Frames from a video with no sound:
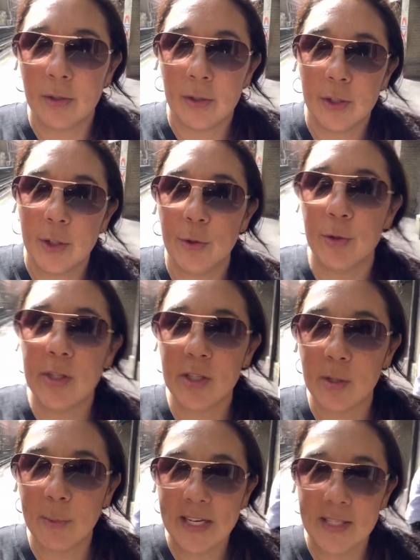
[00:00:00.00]
use the
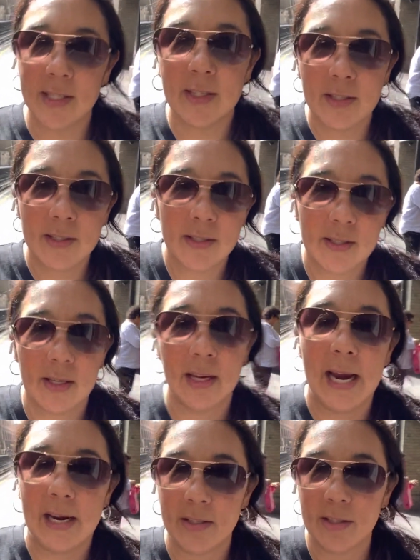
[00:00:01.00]
spaces,
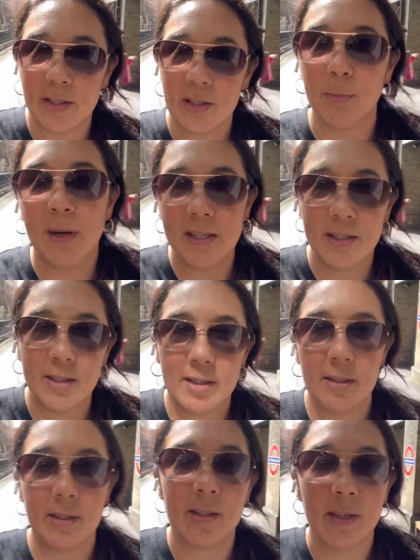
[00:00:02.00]
access
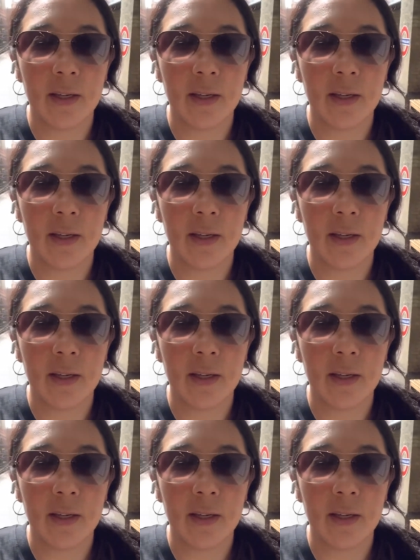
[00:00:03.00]
spaces.